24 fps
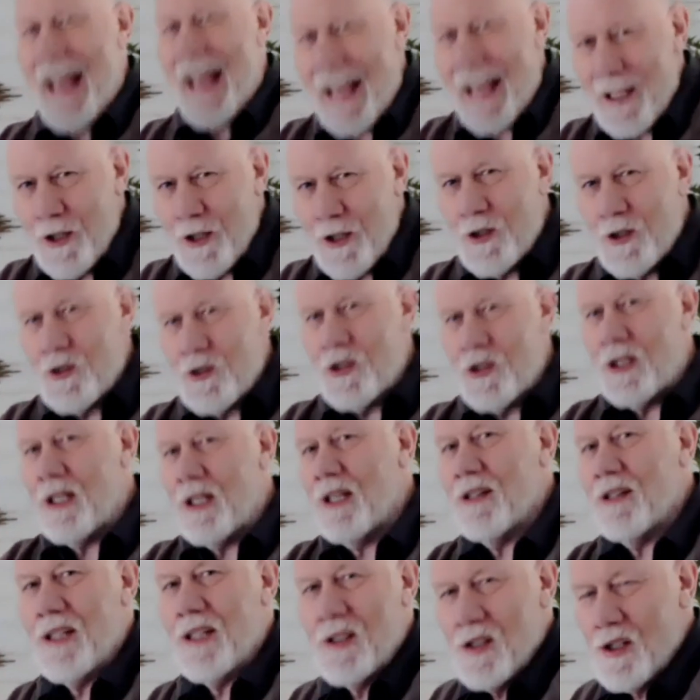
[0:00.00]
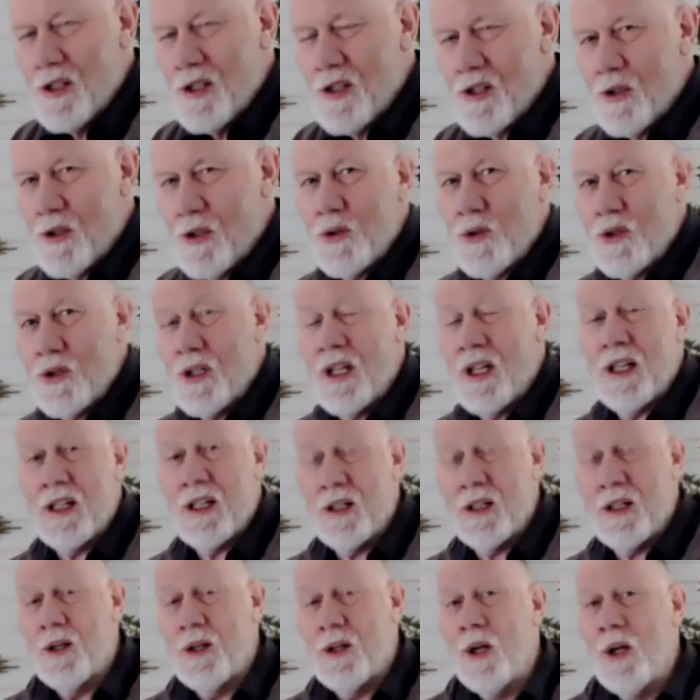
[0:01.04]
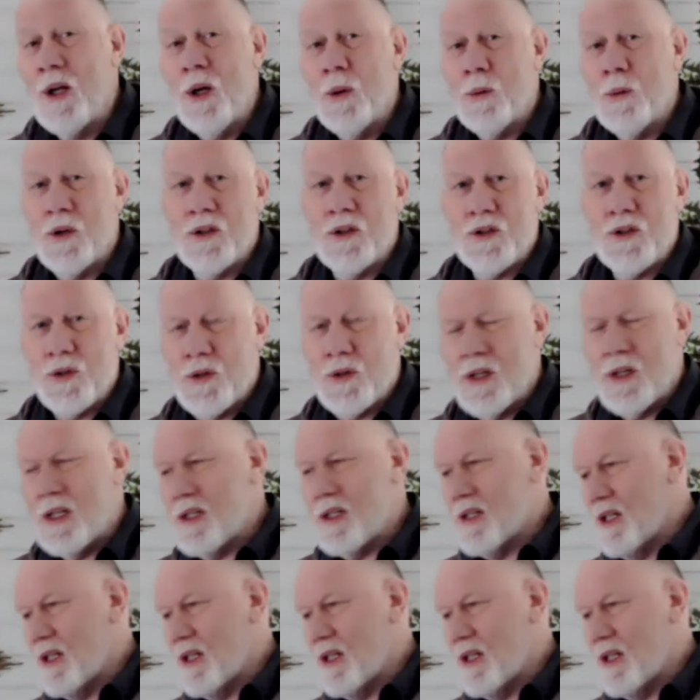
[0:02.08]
energy that's associated with trees.